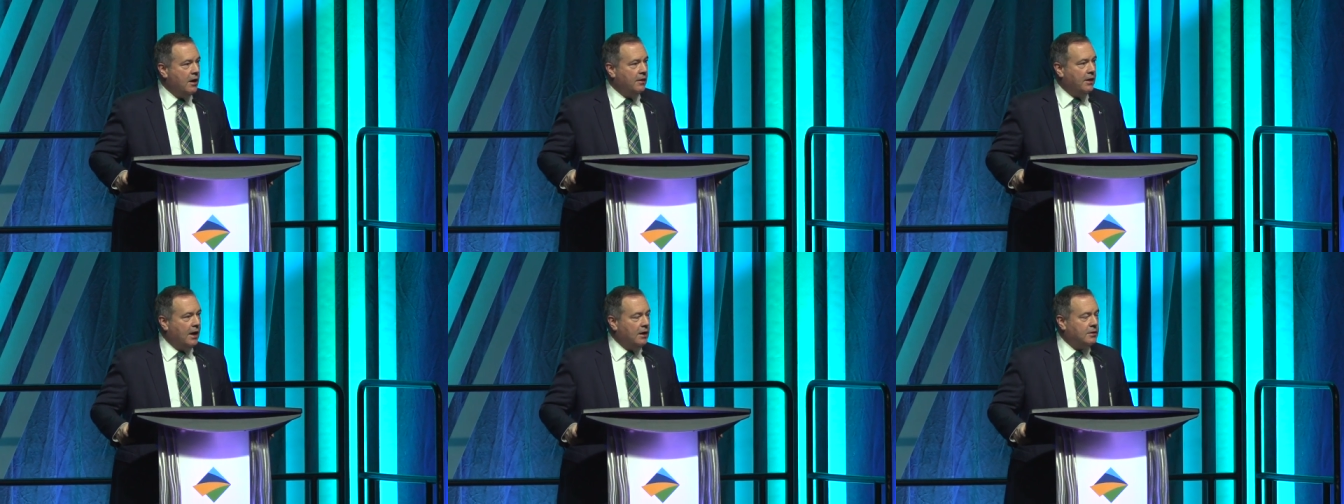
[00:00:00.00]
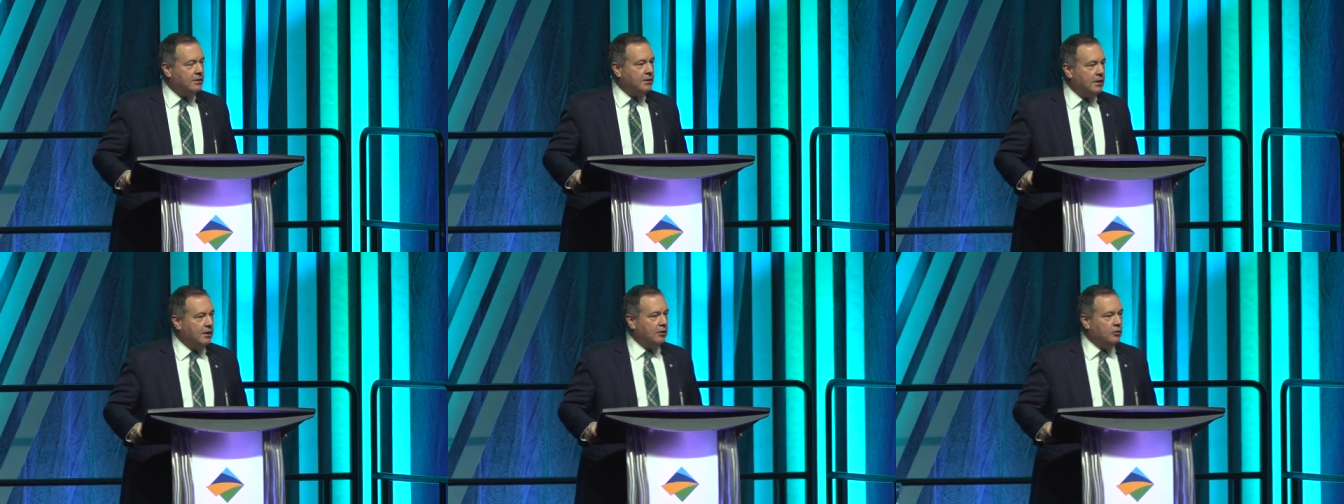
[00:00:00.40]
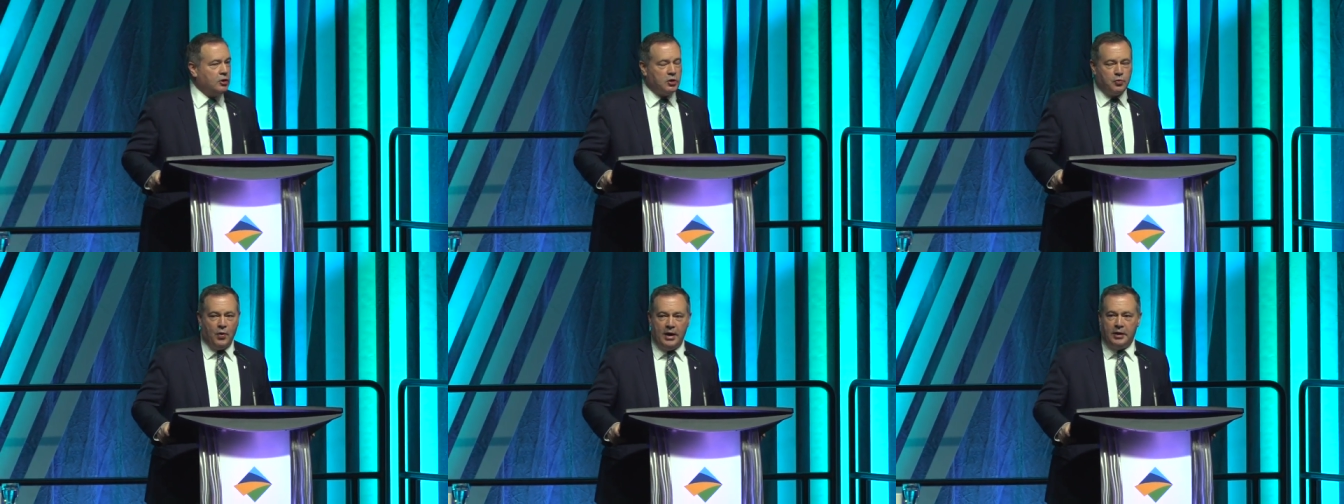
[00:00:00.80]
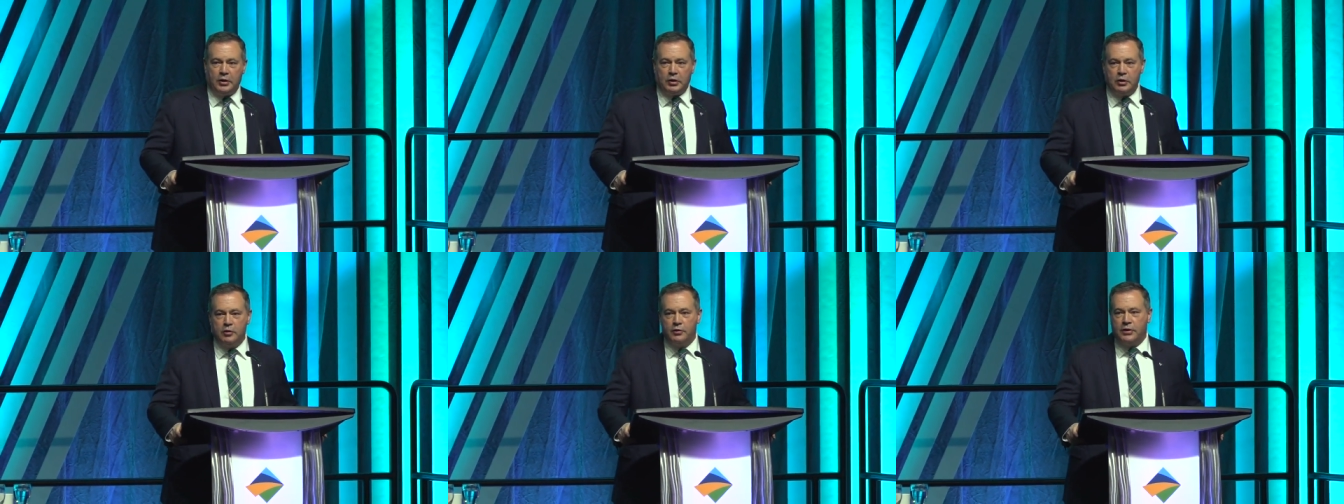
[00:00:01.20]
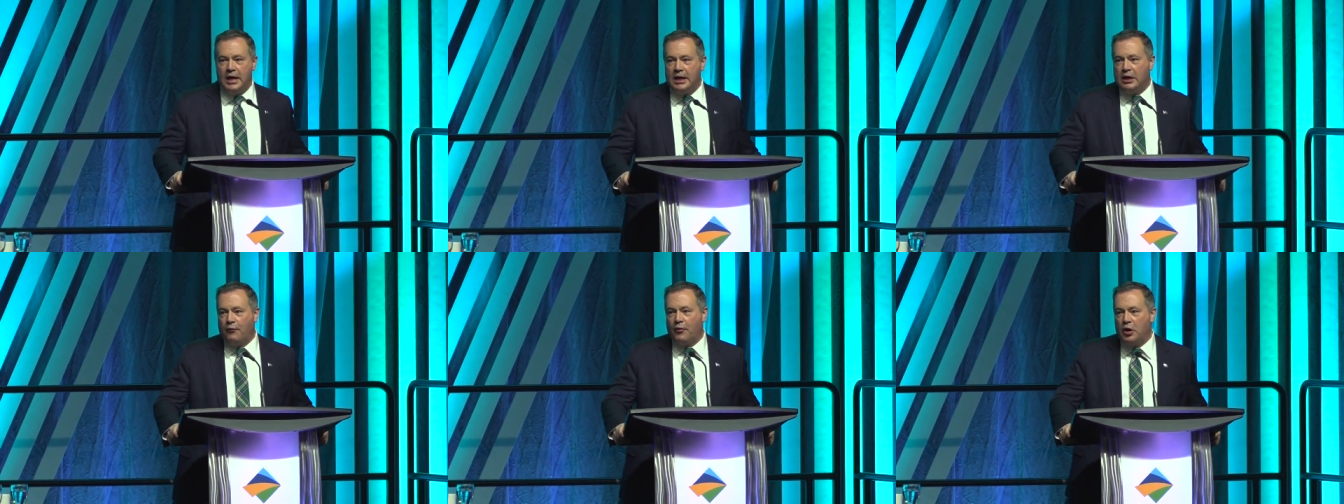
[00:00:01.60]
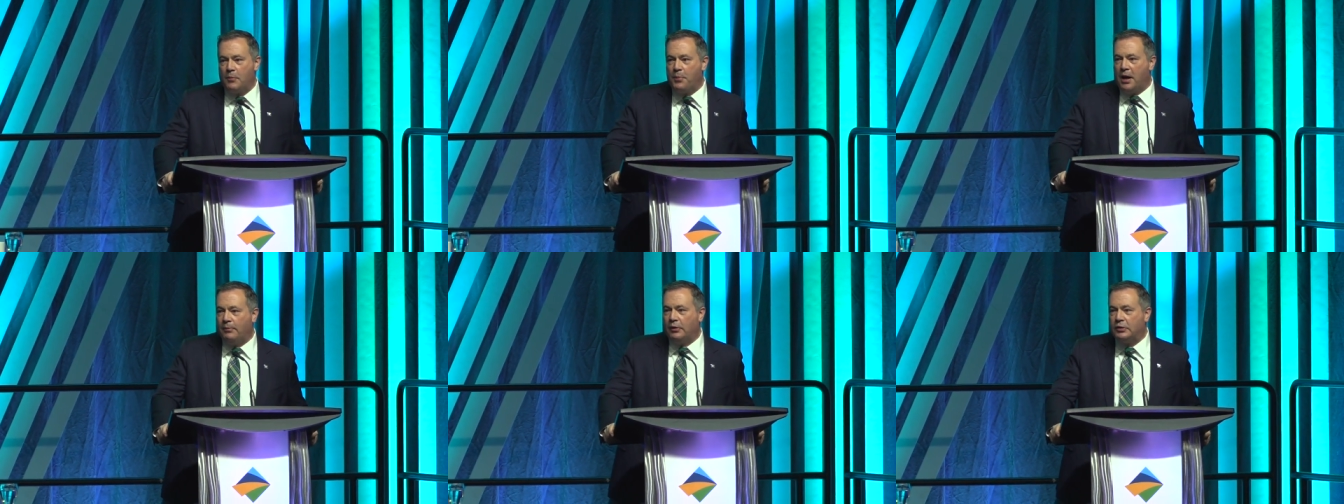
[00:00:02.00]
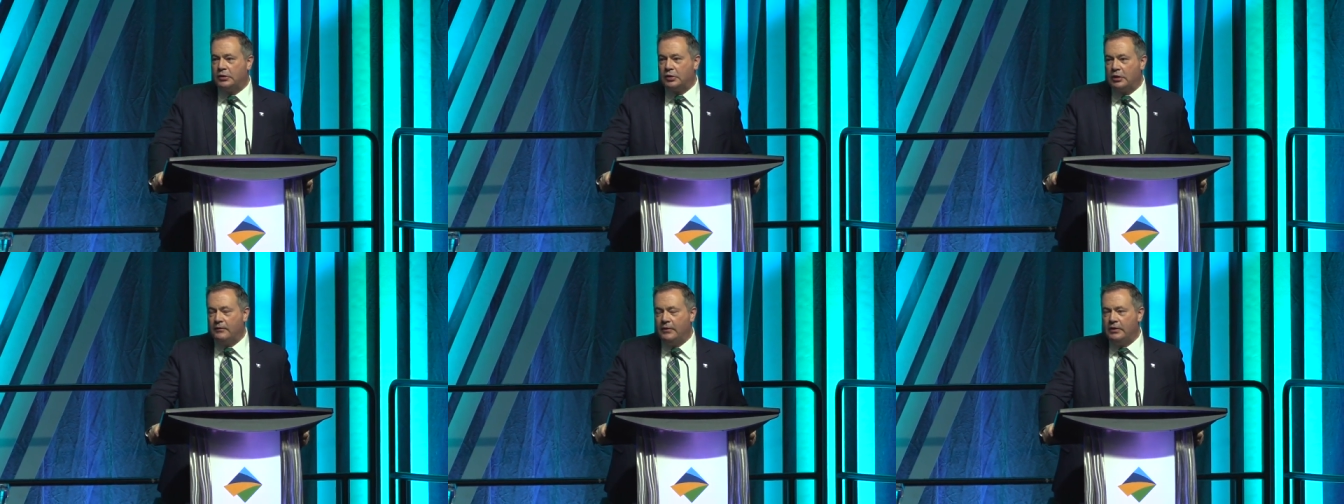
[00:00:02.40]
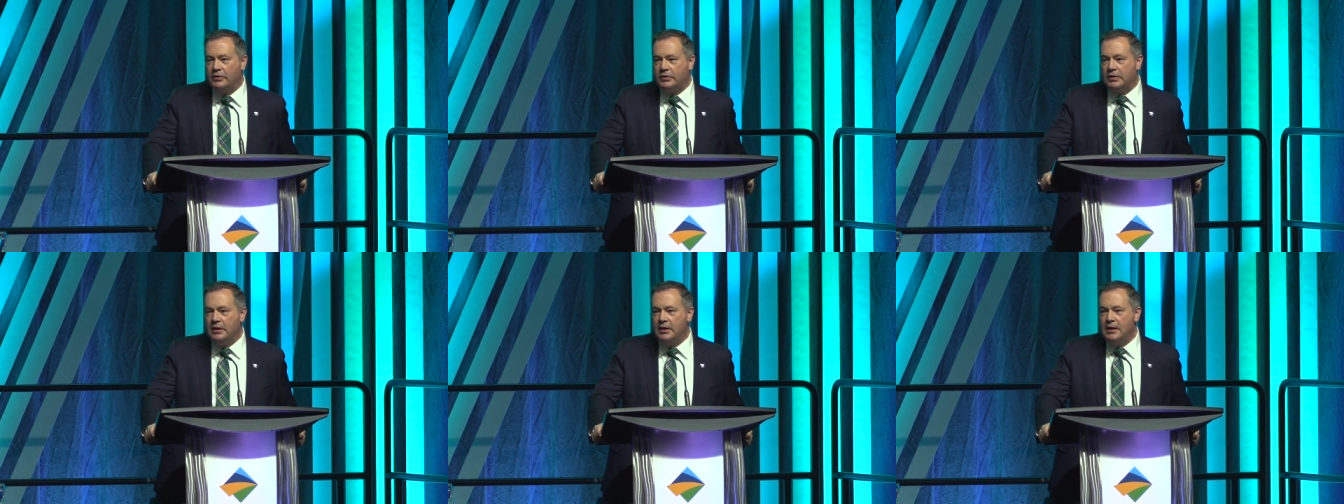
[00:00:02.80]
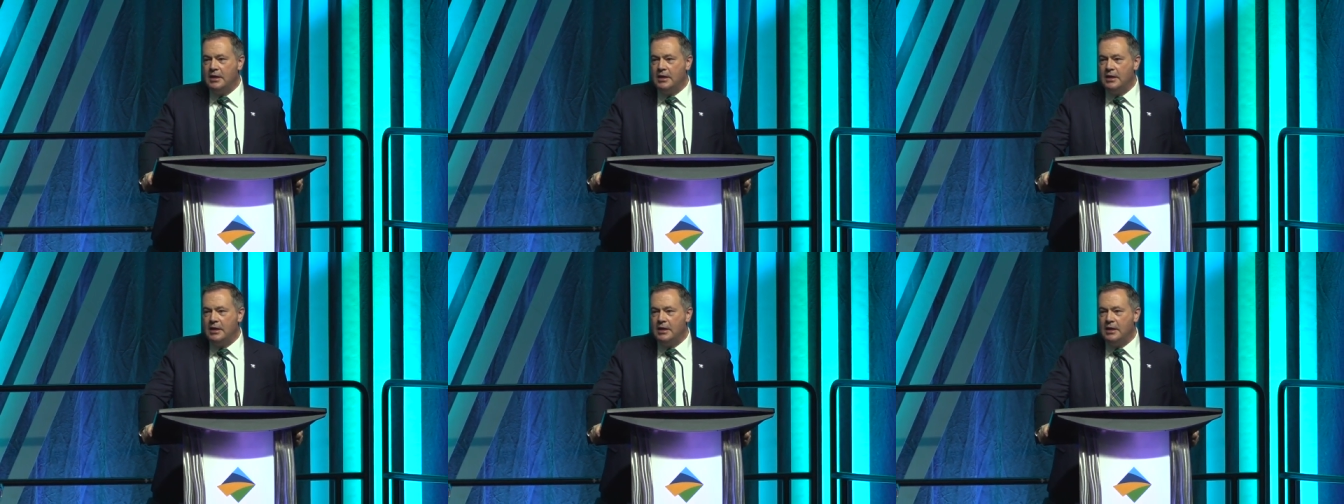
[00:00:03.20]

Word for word: that uh, you just went through. Thank you for your public service.